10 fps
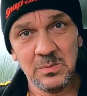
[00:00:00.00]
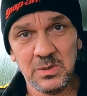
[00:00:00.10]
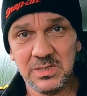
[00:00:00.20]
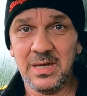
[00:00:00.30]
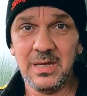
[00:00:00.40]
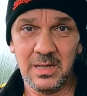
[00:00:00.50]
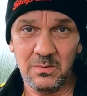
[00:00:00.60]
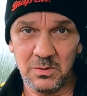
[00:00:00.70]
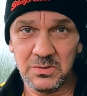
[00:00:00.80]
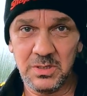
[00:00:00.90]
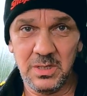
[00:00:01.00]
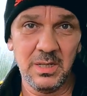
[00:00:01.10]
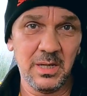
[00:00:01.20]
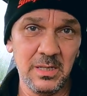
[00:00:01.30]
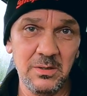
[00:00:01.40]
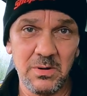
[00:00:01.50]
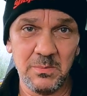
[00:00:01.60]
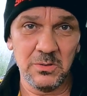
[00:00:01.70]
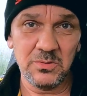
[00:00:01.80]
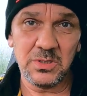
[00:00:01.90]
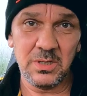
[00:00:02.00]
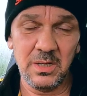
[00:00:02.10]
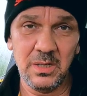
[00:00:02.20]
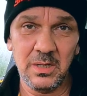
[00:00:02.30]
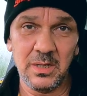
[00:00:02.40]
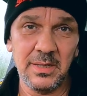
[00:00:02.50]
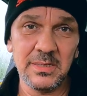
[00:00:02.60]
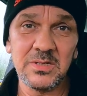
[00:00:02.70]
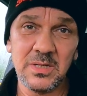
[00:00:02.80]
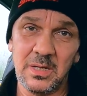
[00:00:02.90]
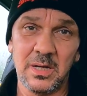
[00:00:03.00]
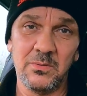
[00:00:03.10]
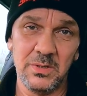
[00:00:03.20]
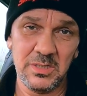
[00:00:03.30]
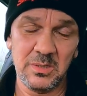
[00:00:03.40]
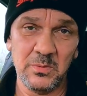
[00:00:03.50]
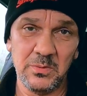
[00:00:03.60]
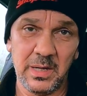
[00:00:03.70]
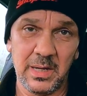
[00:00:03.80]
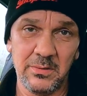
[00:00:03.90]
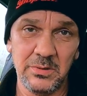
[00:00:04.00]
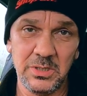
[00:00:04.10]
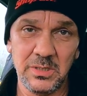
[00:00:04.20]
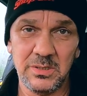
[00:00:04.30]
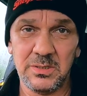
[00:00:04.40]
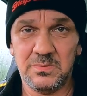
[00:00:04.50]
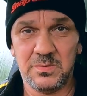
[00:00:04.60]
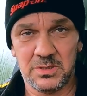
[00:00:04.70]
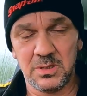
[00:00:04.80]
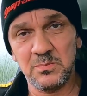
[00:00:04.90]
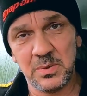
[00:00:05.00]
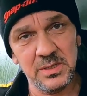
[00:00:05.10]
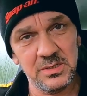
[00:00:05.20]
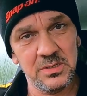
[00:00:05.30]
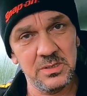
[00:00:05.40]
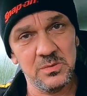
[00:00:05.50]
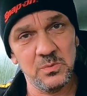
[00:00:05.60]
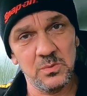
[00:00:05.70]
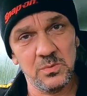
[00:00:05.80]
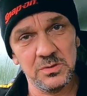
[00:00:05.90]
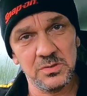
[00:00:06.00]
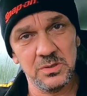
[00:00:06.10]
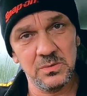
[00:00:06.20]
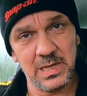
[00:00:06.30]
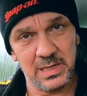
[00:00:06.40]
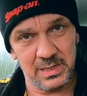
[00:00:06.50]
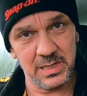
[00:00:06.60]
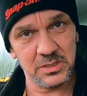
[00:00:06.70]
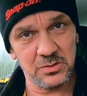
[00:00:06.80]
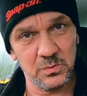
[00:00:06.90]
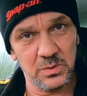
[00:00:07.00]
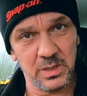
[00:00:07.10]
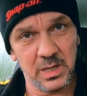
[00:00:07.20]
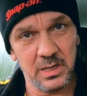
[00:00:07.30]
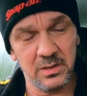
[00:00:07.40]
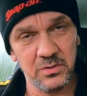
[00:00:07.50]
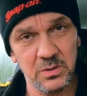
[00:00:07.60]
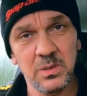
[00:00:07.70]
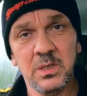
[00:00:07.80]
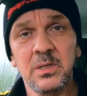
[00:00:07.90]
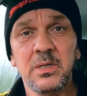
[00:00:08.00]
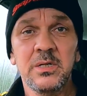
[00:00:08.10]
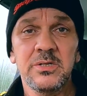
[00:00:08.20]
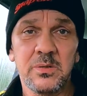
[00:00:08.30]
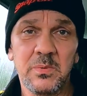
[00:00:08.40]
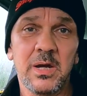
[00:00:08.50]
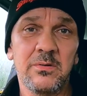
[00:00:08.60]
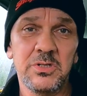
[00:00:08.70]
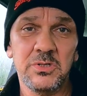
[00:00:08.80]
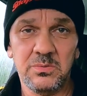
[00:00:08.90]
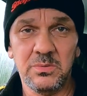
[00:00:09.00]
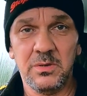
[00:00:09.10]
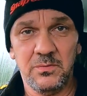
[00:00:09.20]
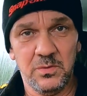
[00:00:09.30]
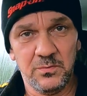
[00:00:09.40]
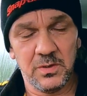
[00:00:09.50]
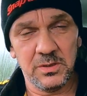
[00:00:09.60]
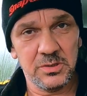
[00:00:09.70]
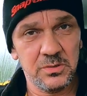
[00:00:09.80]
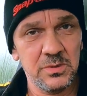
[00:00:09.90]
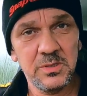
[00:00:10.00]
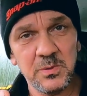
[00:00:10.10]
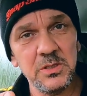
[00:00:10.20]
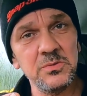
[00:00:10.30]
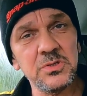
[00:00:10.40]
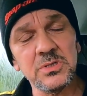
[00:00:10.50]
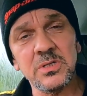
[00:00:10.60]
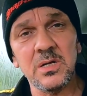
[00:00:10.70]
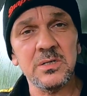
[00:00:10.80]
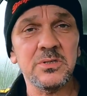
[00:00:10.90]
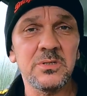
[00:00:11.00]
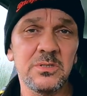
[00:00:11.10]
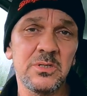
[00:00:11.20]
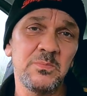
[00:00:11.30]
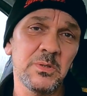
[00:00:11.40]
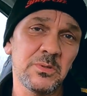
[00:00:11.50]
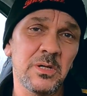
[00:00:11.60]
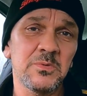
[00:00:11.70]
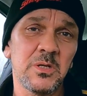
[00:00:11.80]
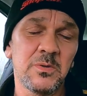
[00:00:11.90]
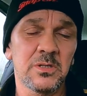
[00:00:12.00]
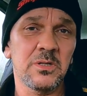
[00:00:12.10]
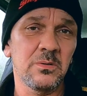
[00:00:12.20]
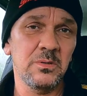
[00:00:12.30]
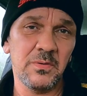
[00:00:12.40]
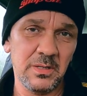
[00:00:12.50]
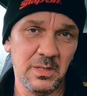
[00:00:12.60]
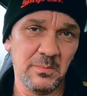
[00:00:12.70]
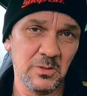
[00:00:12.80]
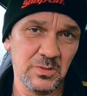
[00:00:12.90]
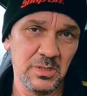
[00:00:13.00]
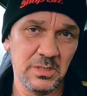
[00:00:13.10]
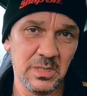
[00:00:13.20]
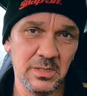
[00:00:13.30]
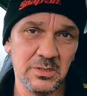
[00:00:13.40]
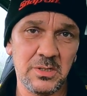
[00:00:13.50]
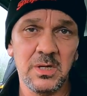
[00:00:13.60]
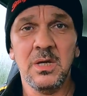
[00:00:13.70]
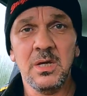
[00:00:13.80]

by taking it once a year, getting your MOT, and then seeing how reasonable the garage is. Some places will want to get extra work out of you. Some garages will give you advisories, but you start to build up something. So you've had an MOT test,